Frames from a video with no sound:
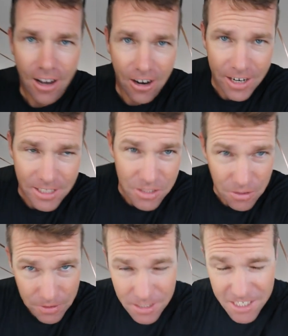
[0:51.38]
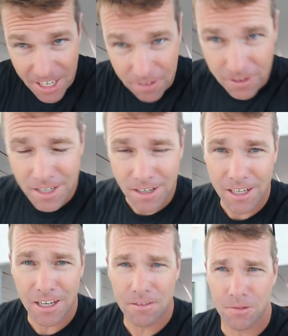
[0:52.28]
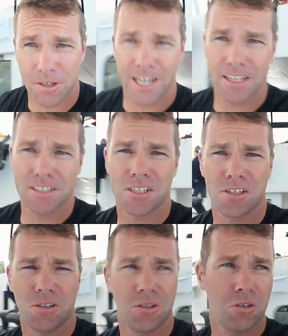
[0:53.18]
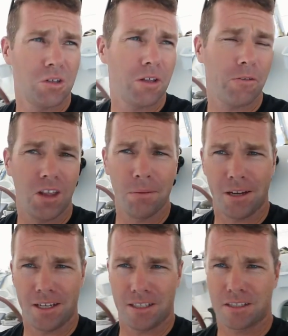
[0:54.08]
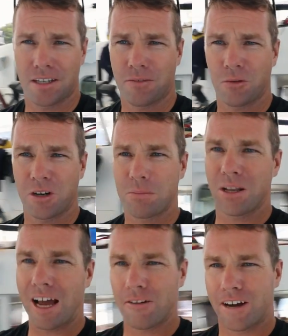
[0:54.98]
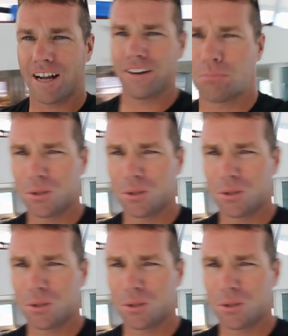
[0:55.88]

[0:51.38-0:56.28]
All right, so we're just getting ready to leave. We're heading to the Philippines, and we're in Palau right now.